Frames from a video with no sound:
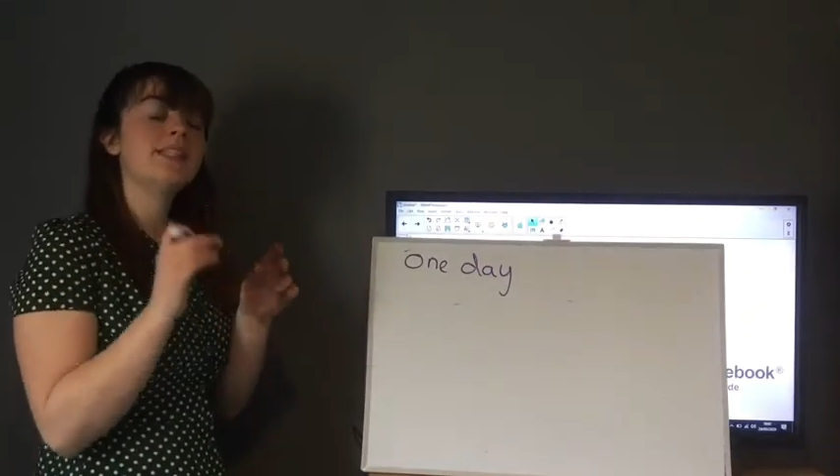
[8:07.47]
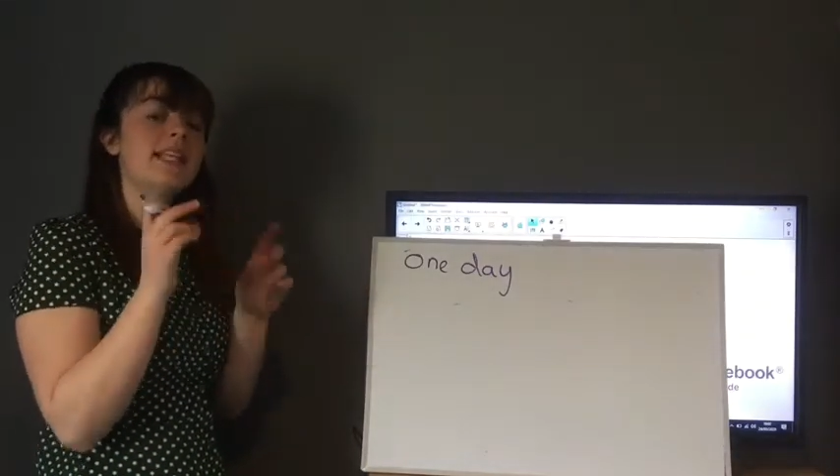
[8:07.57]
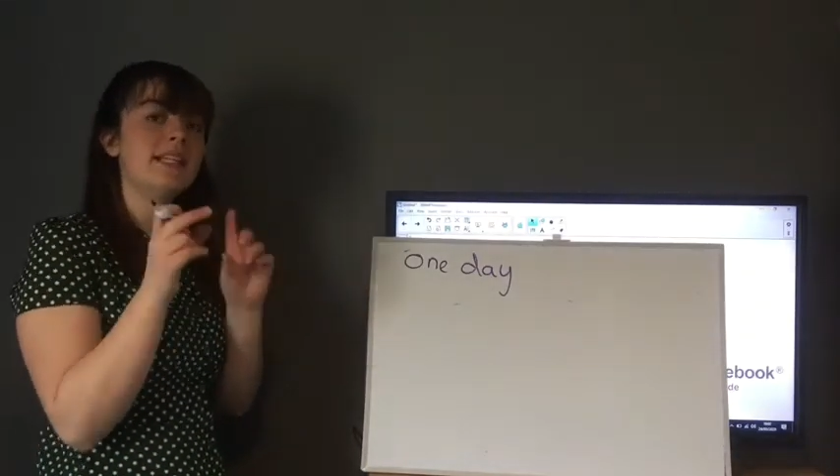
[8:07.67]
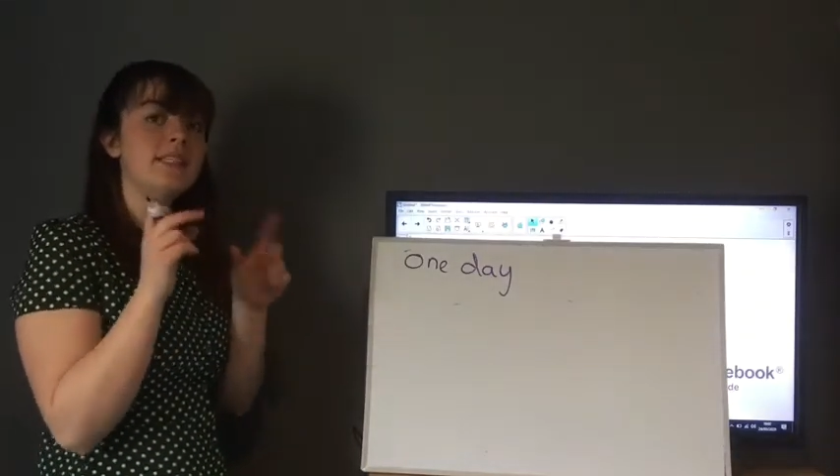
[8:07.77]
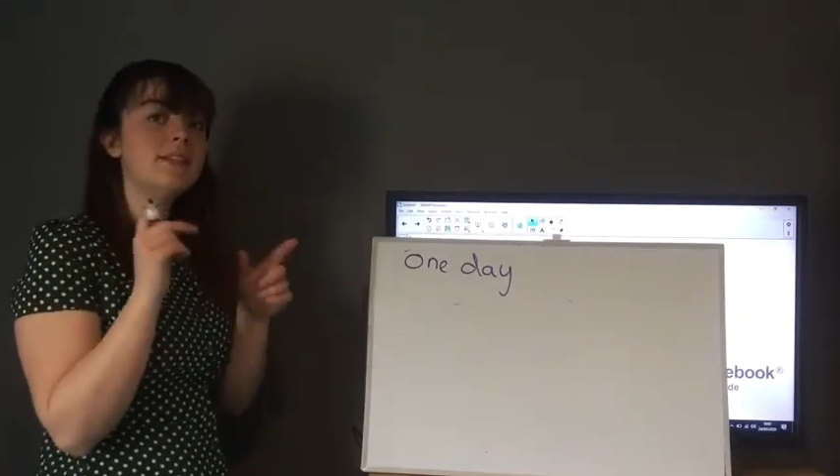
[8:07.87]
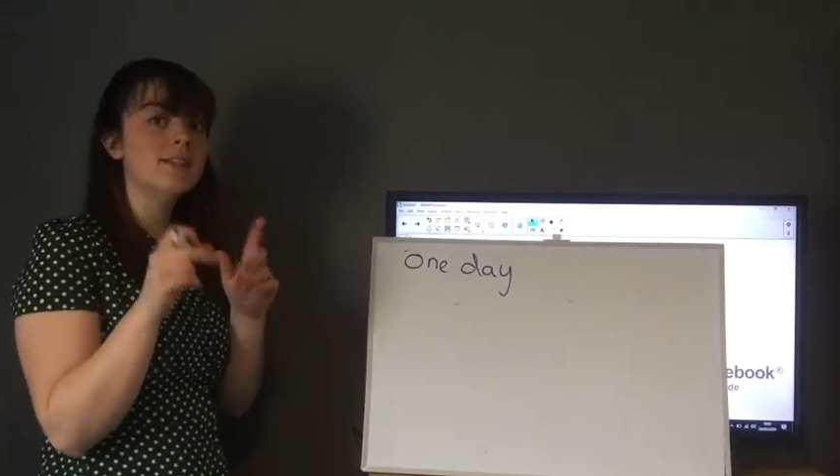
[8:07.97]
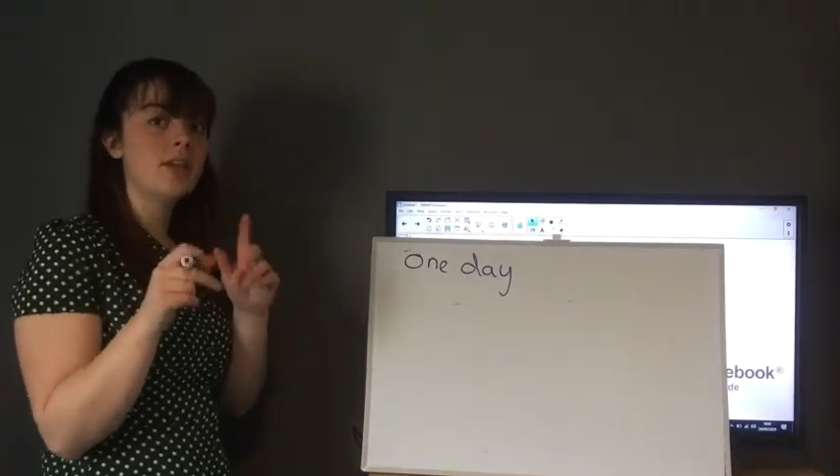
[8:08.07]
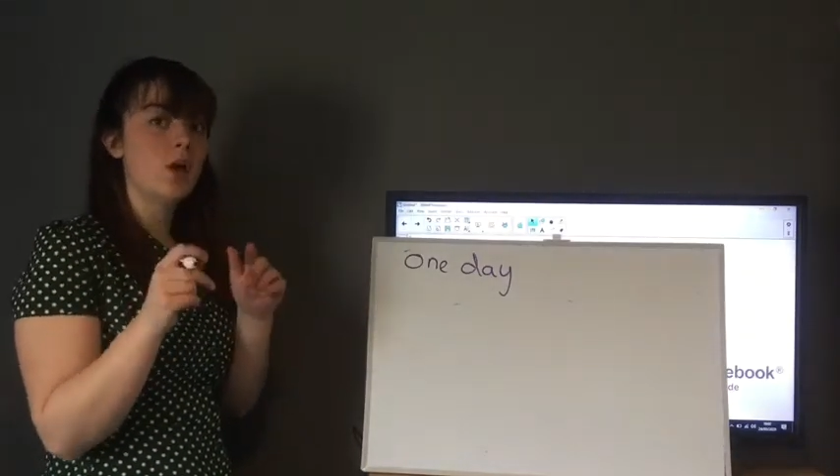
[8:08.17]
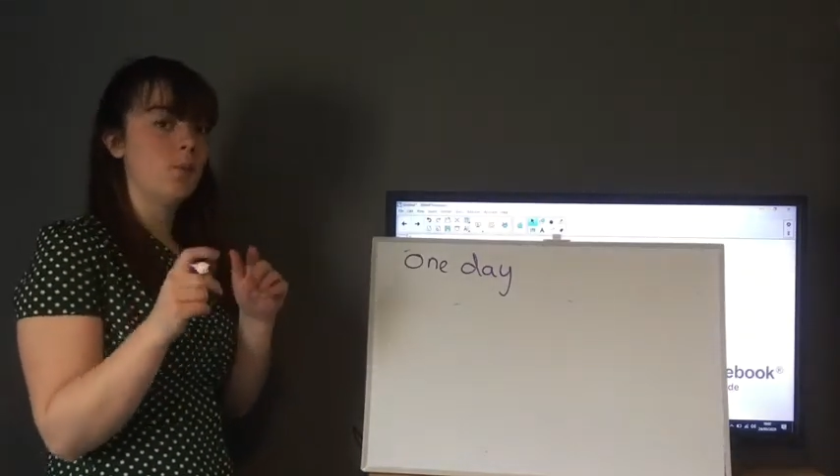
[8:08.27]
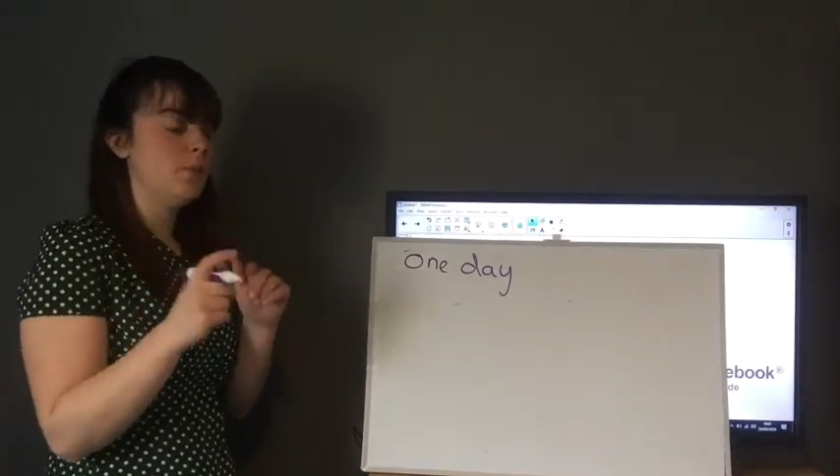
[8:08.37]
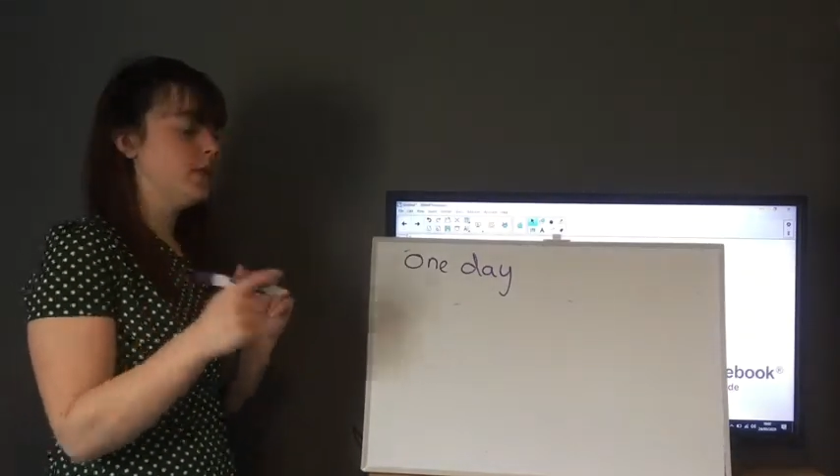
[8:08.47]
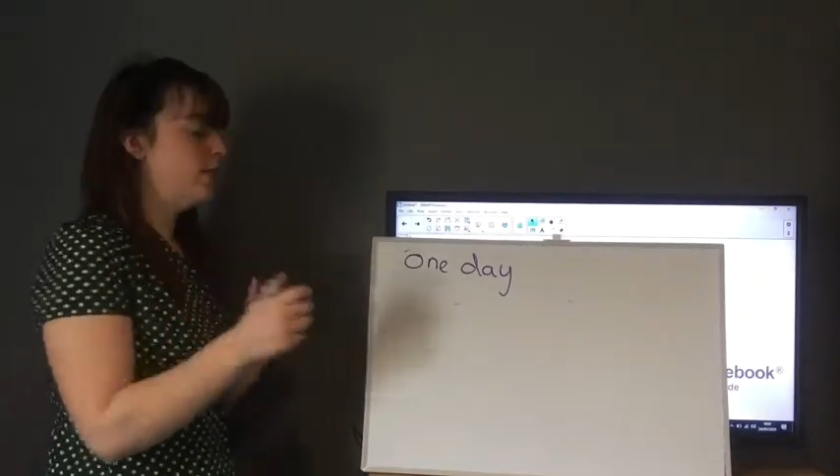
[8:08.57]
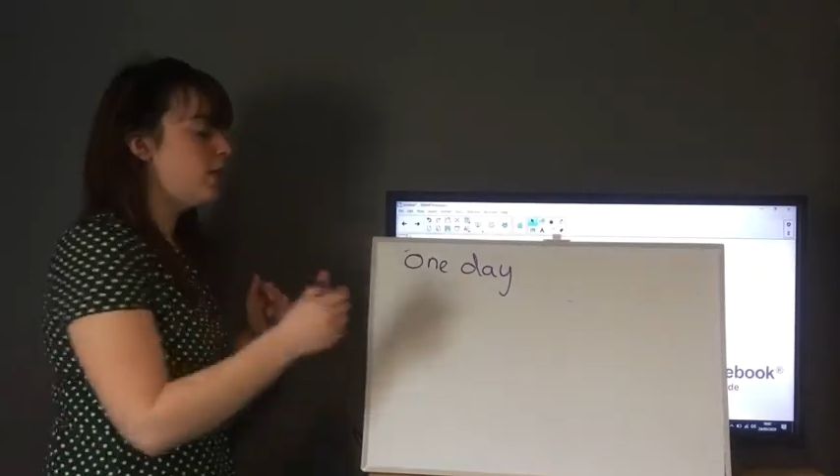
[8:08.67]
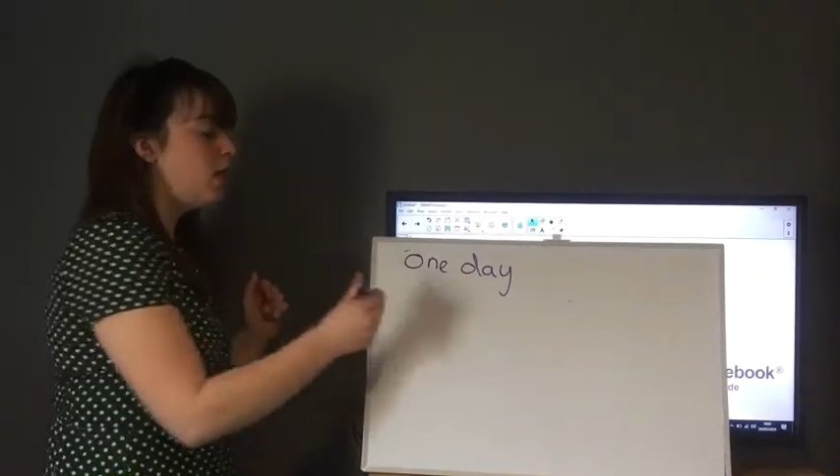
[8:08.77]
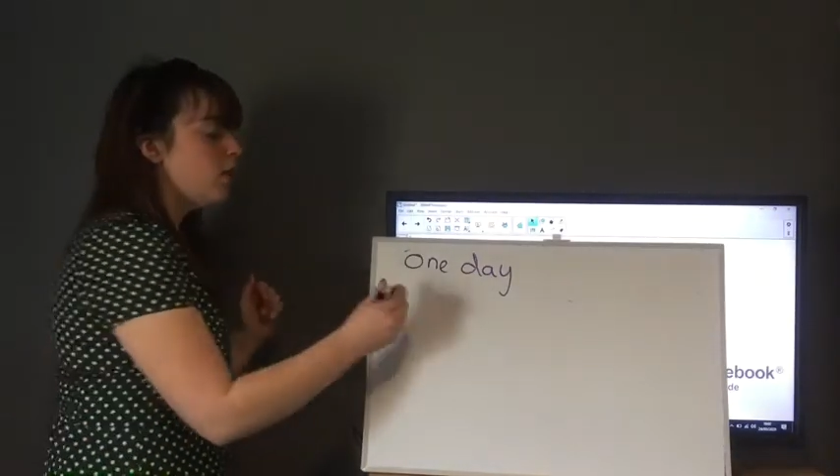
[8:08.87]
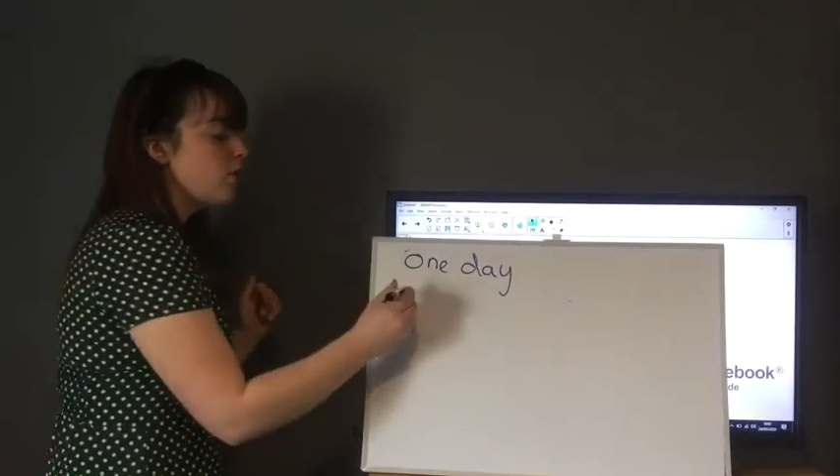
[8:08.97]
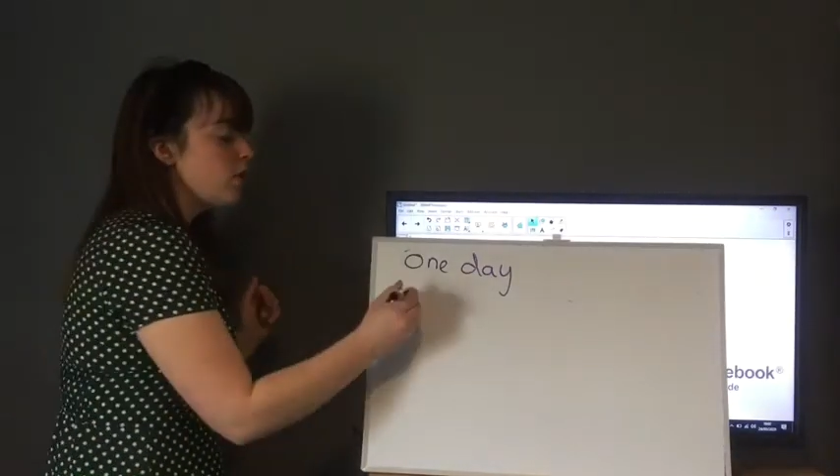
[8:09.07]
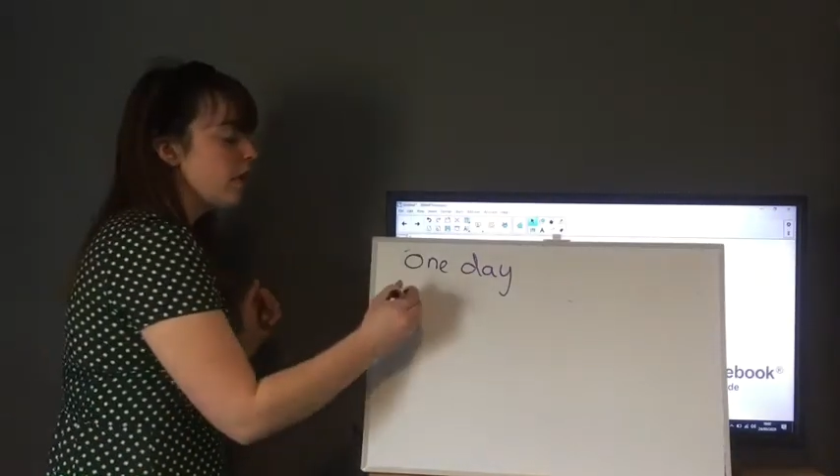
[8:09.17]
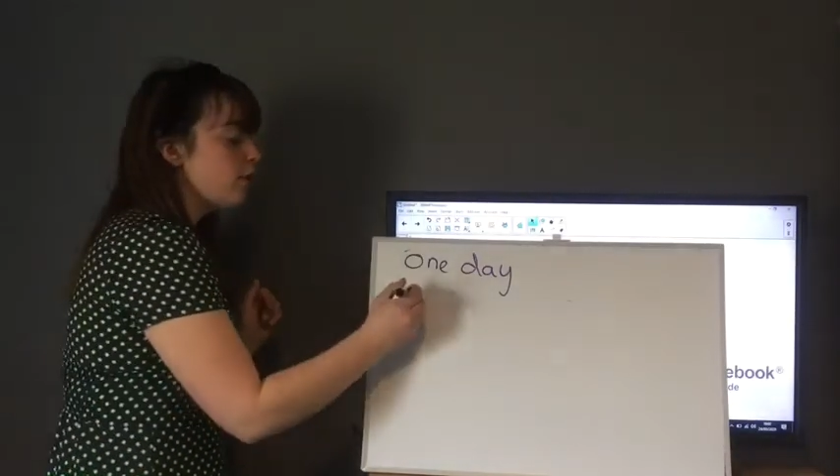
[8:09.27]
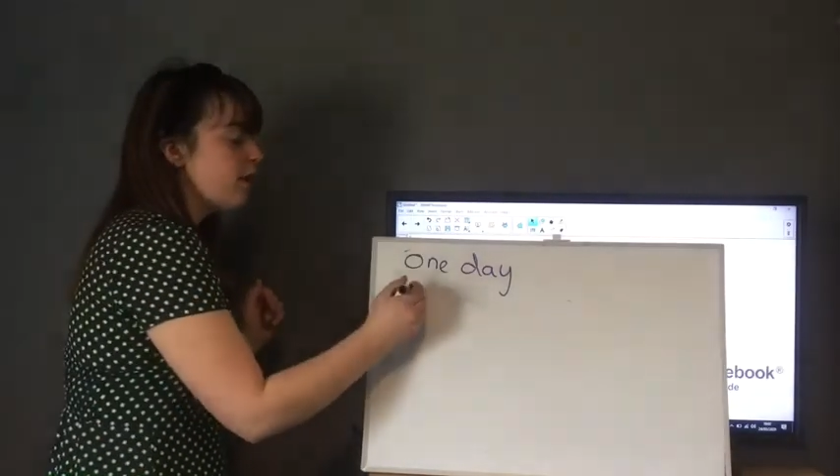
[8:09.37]
sentence openers. So
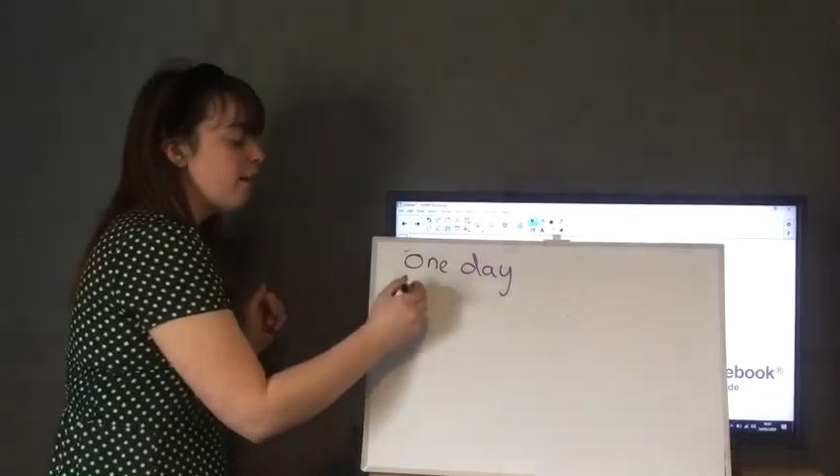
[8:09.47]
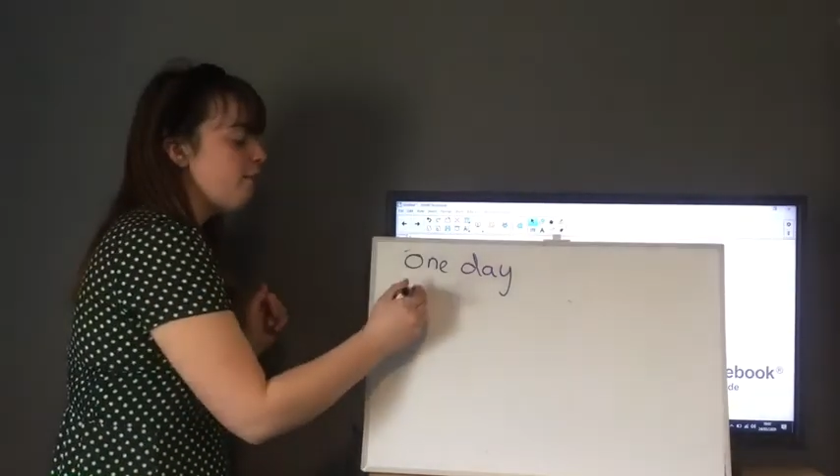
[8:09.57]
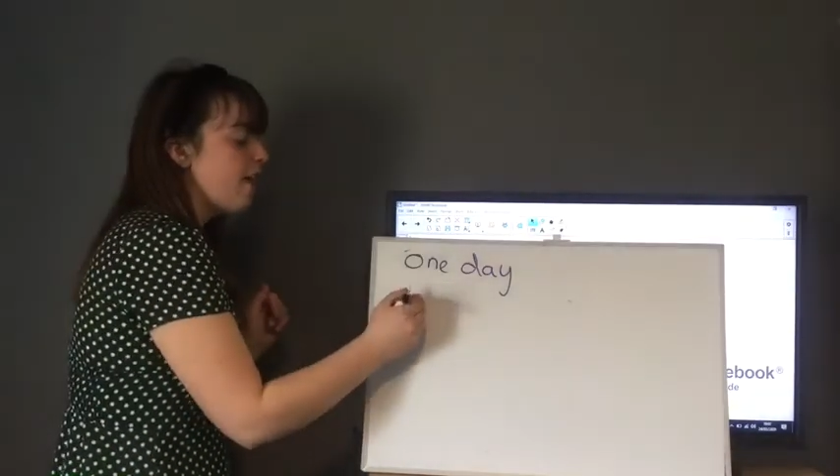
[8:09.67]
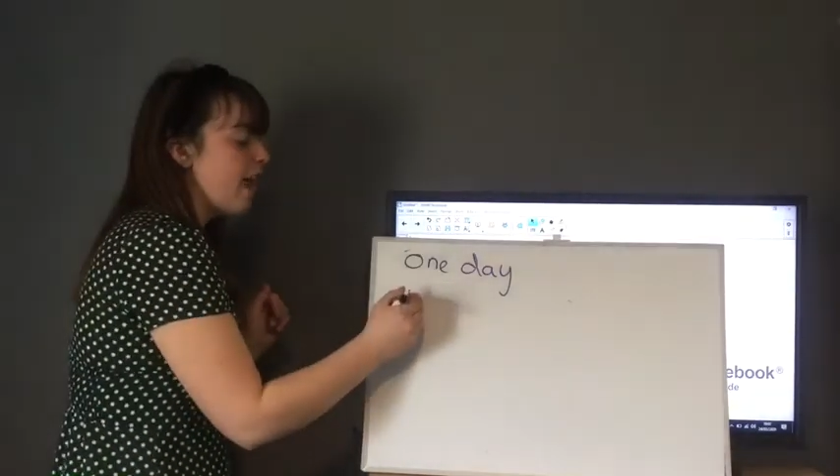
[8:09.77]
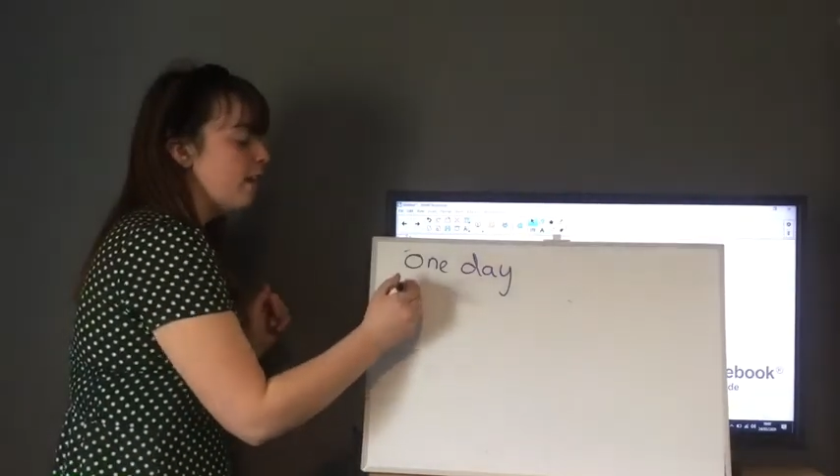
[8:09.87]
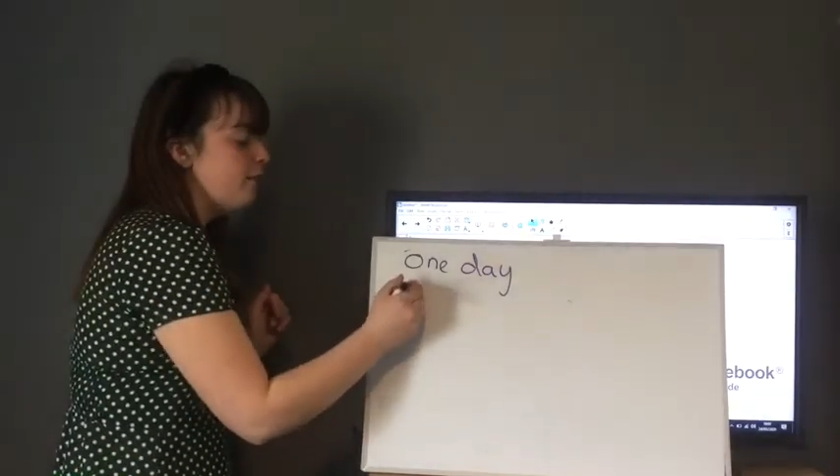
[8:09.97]
they could have then,